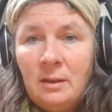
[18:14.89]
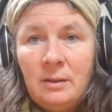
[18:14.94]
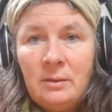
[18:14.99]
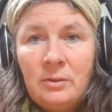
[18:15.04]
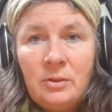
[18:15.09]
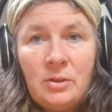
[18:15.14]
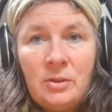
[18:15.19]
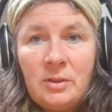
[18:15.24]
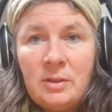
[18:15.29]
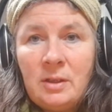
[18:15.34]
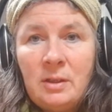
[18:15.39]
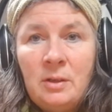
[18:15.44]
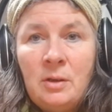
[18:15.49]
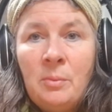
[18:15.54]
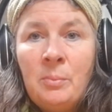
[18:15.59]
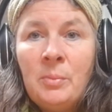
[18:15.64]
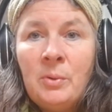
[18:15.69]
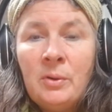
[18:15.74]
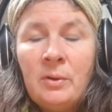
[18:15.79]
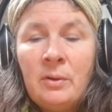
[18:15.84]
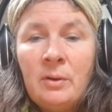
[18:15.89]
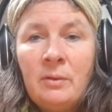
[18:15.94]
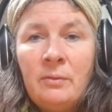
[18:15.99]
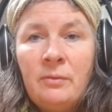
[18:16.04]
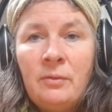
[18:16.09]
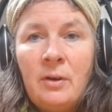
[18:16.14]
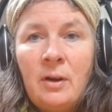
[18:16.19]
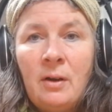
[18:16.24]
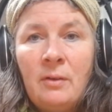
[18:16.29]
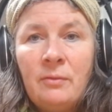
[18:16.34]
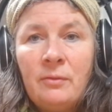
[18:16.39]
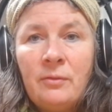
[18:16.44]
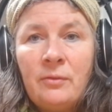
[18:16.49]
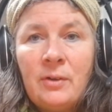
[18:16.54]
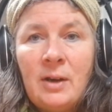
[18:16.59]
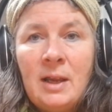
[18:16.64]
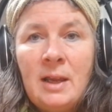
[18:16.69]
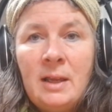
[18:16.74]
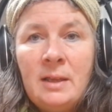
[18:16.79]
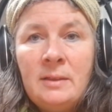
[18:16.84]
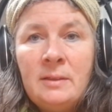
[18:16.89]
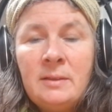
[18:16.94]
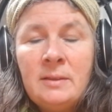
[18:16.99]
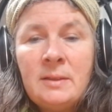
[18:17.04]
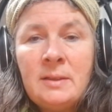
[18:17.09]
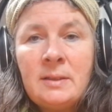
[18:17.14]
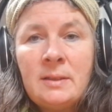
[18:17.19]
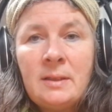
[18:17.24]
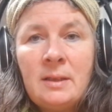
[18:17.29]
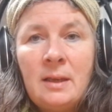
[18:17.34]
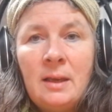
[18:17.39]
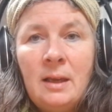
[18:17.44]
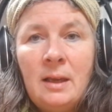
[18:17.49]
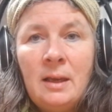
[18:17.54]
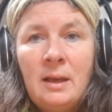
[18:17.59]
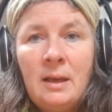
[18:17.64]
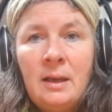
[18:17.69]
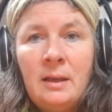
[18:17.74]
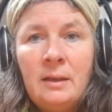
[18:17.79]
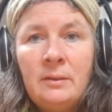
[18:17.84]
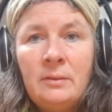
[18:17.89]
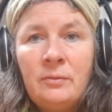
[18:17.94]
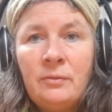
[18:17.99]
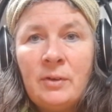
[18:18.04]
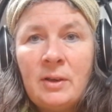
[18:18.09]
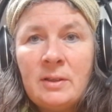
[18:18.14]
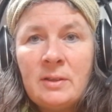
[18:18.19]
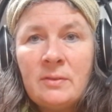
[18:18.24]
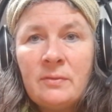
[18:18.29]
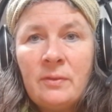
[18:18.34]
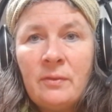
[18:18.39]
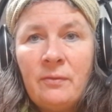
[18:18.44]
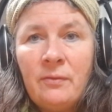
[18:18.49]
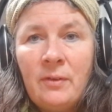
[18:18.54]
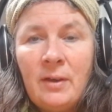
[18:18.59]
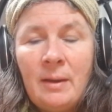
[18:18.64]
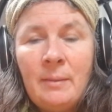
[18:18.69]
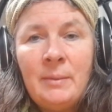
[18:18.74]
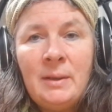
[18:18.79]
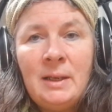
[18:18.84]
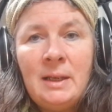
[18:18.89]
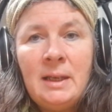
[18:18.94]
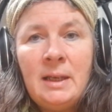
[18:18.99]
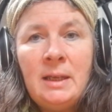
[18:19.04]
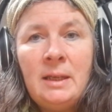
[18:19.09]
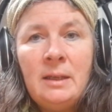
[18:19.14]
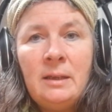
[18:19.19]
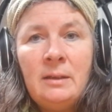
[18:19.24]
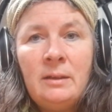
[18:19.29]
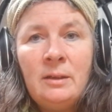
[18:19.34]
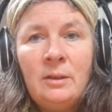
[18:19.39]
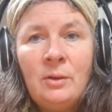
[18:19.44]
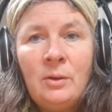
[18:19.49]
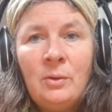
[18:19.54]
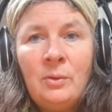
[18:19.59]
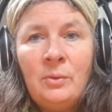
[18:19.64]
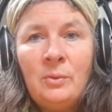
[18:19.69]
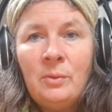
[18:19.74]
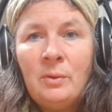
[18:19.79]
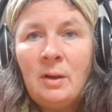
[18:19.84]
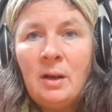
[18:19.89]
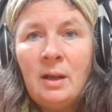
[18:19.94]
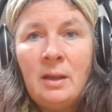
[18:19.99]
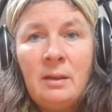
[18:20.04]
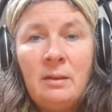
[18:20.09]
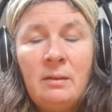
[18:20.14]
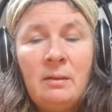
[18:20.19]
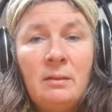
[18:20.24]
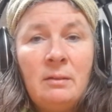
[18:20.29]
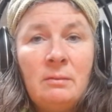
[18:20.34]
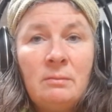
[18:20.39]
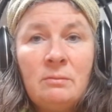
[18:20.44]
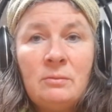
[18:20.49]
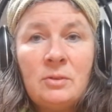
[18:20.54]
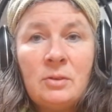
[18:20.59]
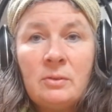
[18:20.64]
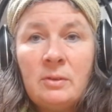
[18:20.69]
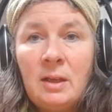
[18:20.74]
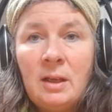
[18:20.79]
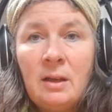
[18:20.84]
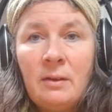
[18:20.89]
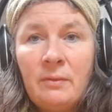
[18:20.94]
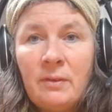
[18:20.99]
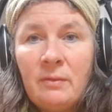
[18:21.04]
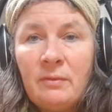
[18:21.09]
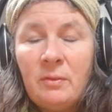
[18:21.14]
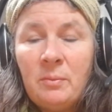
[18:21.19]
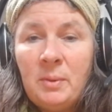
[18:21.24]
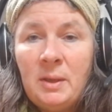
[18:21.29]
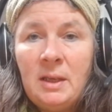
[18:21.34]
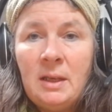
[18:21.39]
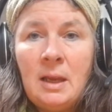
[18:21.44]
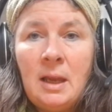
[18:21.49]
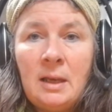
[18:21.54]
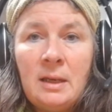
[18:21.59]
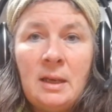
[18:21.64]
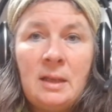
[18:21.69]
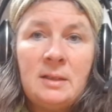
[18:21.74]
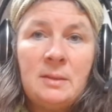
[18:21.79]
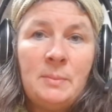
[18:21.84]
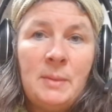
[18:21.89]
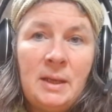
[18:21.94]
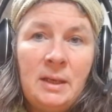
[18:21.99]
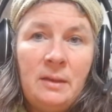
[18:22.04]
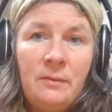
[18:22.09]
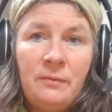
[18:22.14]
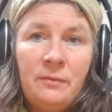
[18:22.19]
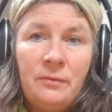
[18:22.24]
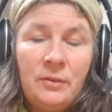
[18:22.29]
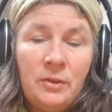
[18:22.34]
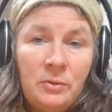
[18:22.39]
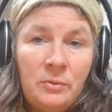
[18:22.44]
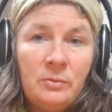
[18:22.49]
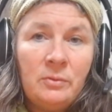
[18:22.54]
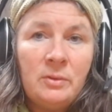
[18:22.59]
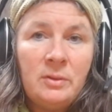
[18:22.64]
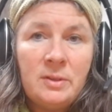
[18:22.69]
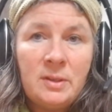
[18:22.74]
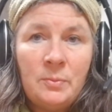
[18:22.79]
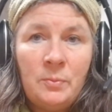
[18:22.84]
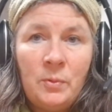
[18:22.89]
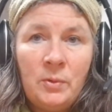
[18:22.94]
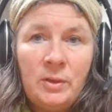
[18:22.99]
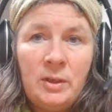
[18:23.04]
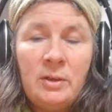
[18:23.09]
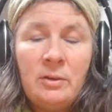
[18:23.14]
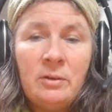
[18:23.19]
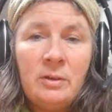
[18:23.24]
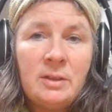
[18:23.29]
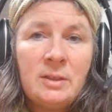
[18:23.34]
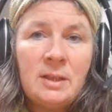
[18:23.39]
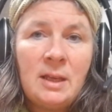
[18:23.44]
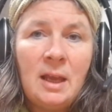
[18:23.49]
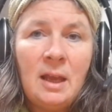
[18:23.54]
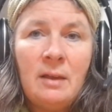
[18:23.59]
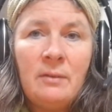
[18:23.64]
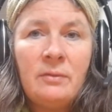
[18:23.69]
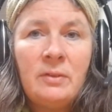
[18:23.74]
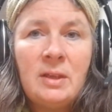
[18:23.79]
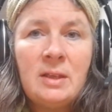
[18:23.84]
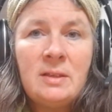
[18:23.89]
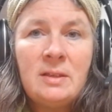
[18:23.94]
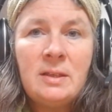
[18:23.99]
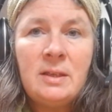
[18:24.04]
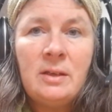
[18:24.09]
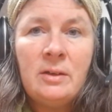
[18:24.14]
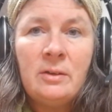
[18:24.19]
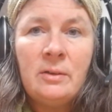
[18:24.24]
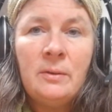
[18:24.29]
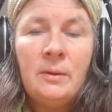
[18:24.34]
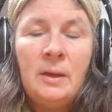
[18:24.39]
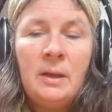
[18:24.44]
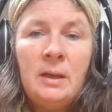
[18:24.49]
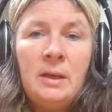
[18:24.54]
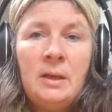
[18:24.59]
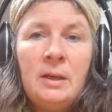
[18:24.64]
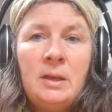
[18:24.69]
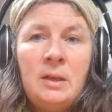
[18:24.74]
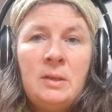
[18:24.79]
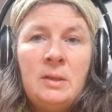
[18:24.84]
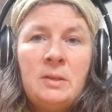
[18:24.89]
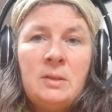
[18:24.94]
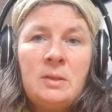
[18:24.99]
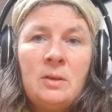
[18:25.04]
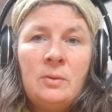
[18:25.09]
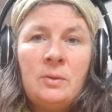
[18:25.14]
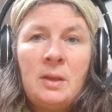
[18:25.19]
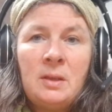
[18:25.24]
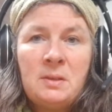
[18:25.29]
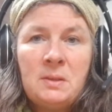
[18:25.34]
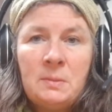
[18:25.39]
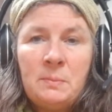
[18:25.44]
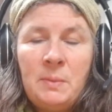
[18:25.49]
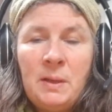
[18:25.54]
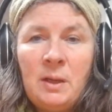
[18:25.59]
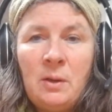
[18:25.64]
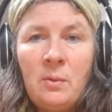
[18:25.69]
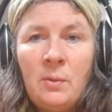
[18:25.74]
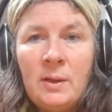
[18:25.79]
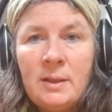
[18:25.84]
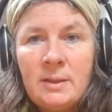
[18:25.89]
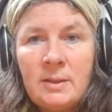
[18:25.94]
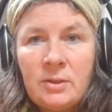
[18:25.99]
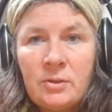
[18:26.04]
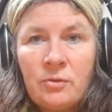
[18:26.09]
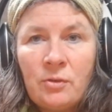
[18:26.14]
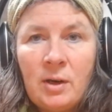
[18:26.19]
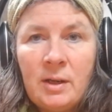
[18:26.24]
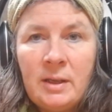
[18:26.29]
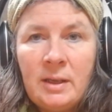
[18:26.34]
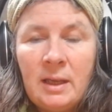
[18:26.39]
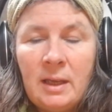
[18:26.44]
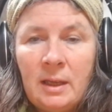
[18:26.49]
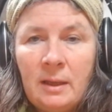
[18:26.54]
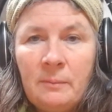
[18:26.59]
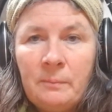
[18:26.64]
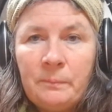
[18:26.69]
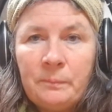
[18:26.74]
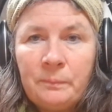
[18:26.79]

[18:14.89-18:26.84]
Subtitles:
just a number of friends and friends of the family. I don't think I've ever been at as many funerals in 1 year as I have this year. So that's been quite striking.